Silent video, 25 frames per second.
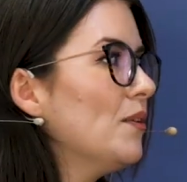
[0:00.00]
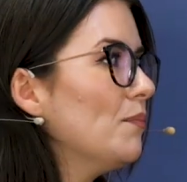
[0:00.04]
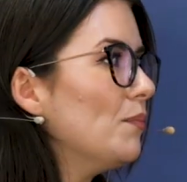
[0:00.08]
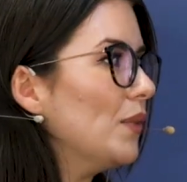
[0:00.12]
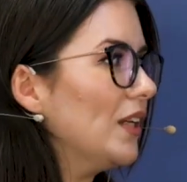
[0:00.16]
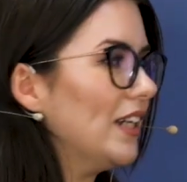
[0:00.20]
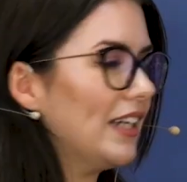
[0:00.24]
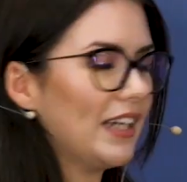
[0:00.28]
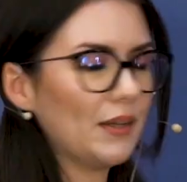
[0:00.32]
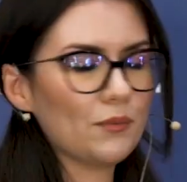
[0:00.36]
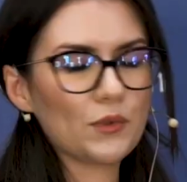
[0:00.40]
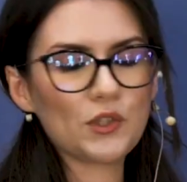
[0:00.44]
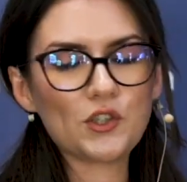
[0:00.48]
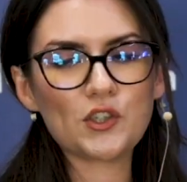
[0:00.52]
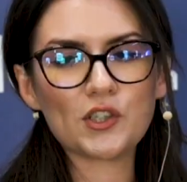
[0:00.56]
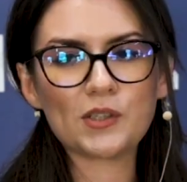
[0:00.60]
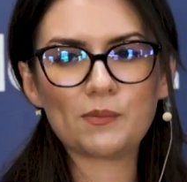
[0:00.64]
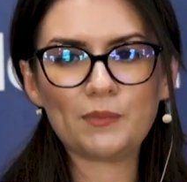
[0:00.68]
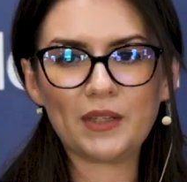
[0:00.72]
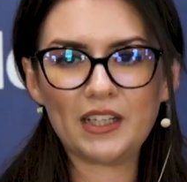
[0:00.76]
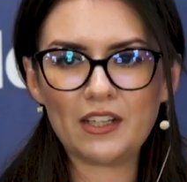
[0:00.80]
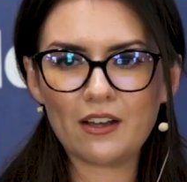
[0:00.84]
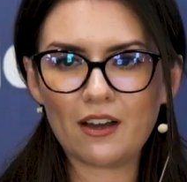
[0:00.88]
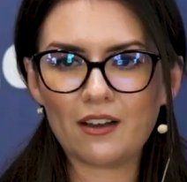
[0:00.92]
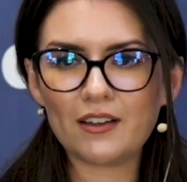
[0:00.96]
But it would
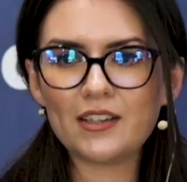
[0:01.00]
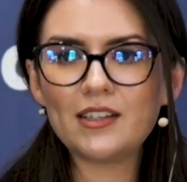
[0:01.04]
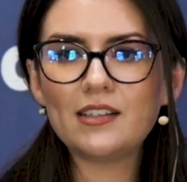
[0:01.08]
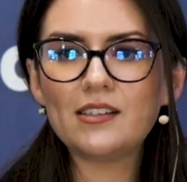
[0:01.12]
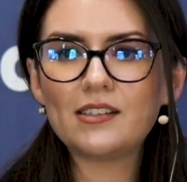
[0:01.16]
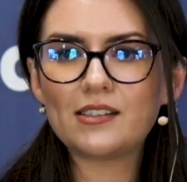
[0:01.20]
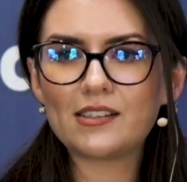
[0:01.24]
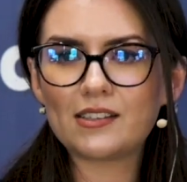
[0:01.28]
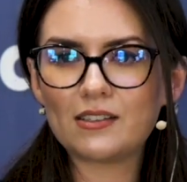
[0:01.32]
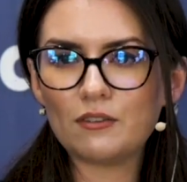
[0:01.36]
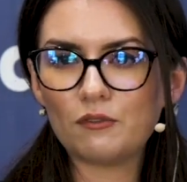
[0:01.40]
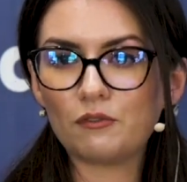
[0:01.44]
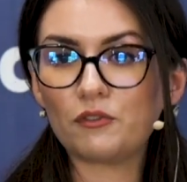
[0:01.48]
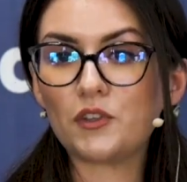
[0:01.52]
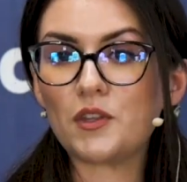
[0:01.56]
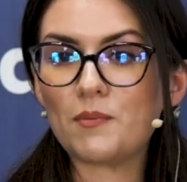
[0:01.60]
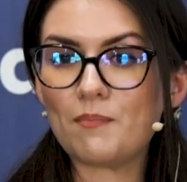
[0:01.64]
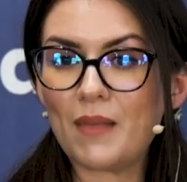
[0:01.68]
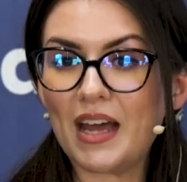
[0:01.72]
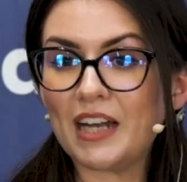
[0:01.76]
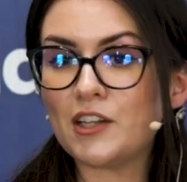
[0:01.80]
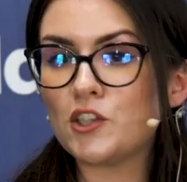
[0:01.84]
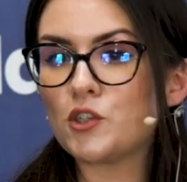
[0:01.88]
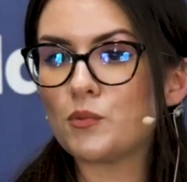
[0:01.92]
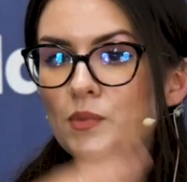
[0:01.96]
just be nice for the
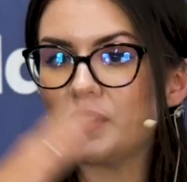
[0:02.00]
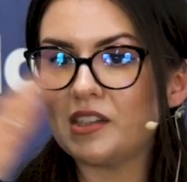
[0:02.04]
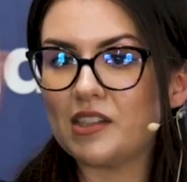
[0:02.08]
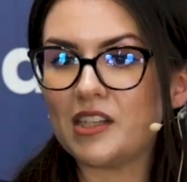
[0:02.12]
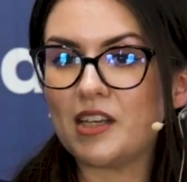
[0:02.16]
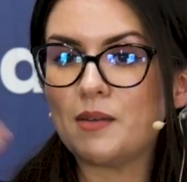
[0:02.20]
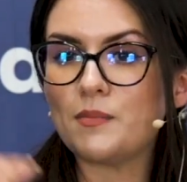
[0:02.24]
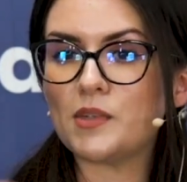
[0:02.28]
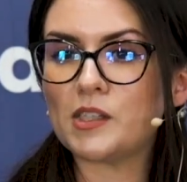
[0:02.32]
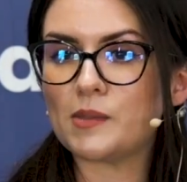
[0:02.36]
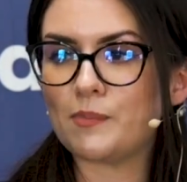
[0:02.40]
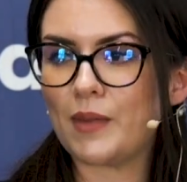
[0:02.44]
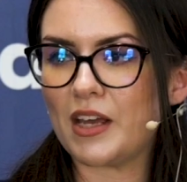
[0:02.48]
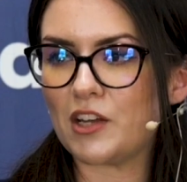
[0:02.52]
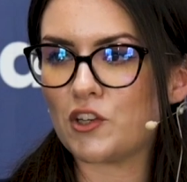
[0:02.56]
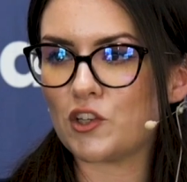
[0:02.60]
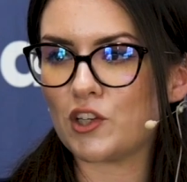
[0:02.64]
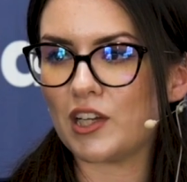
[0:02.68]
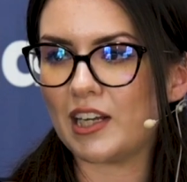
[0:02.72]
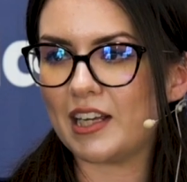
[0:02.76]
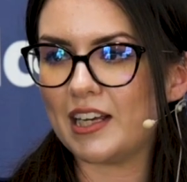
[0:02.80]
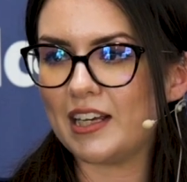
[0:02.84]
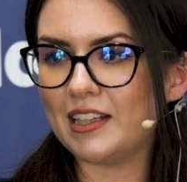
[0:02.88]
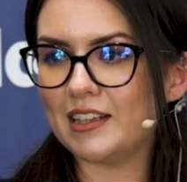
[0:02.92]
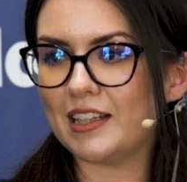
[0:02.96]
management team
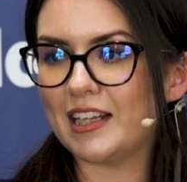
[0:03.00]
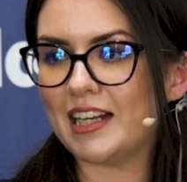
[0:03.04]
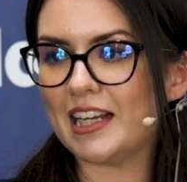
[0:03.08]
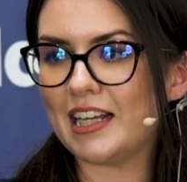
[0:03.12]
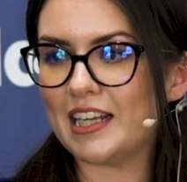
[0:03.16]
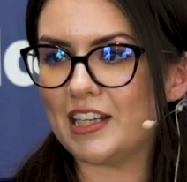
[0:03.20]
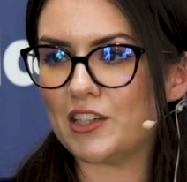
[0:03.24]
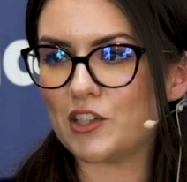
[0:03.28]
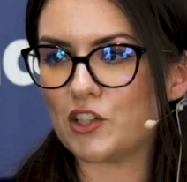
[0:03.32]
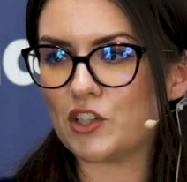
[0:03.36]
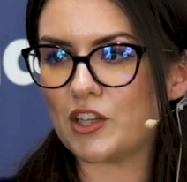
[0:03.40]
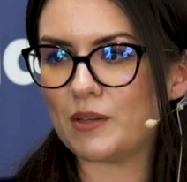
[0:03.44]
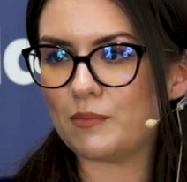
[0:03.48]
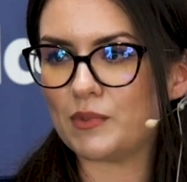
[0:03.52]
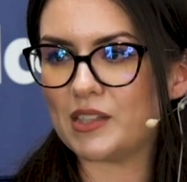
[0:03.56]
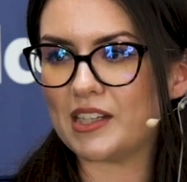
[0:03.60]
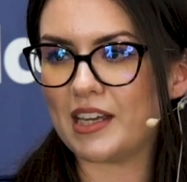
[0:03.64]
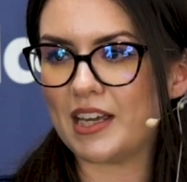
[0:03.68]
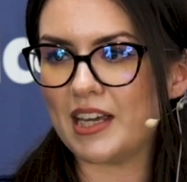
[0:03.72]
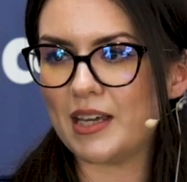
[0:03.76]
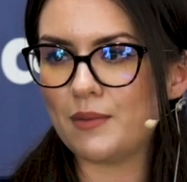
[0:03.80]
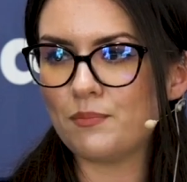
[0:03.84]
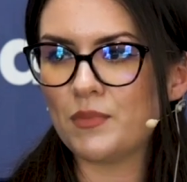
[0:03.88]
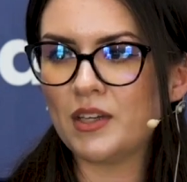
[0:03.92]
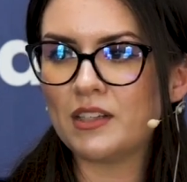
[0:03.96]
especially and the leadership
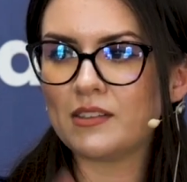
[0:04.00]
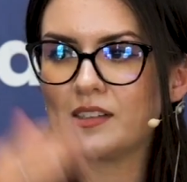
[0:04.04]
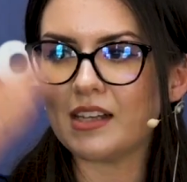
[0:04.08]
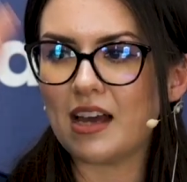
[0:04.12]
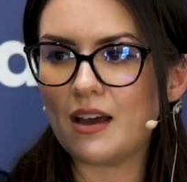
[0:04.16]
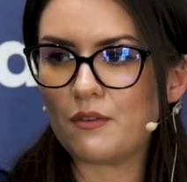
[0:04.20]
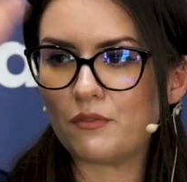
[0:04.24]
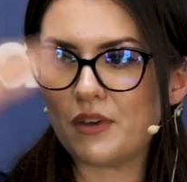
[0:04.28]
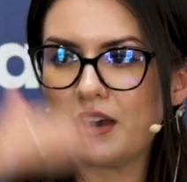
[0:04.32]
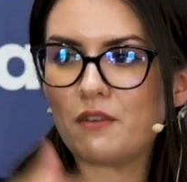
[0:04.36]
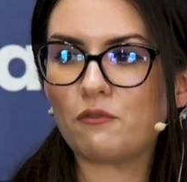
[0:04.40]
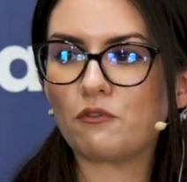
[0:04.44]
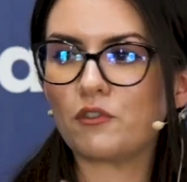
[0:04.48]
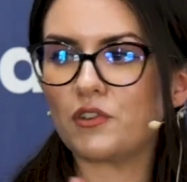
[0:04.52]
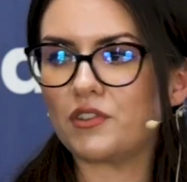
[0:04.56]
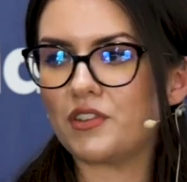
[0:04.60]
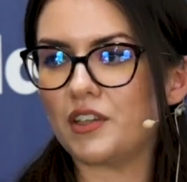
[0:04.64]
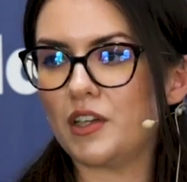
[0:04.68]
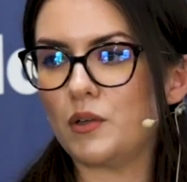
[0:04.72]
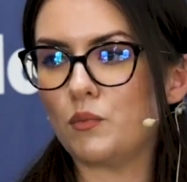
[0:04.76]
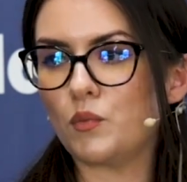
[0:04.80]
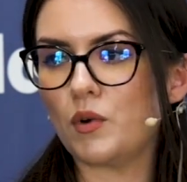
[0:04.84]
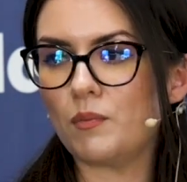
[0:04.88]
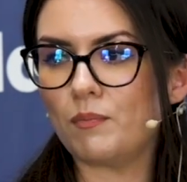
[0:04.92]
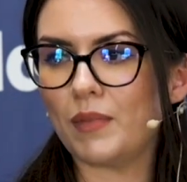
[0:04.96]
team to have
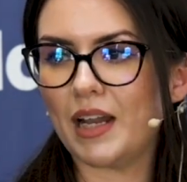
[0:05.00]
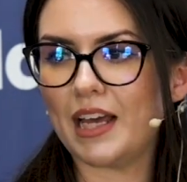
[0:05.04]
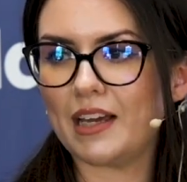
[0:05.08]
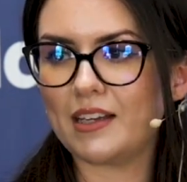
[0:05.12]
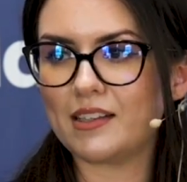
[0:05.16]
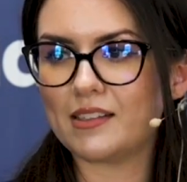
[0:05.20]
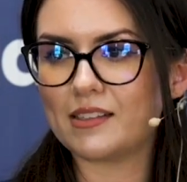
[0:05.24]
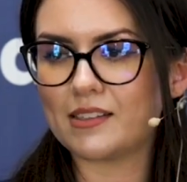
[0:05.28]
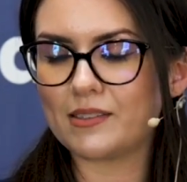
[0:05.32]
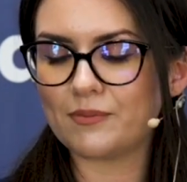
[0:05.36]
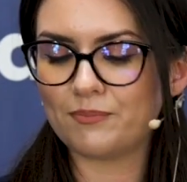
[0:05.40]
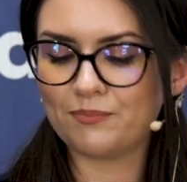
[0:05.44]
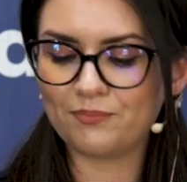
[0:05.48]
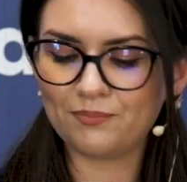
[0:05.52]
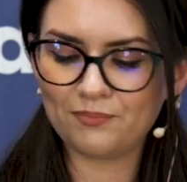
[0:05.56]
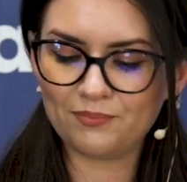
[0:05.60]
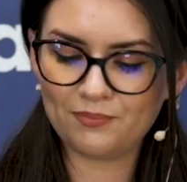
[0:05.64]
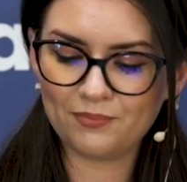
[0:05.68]
everything in one place.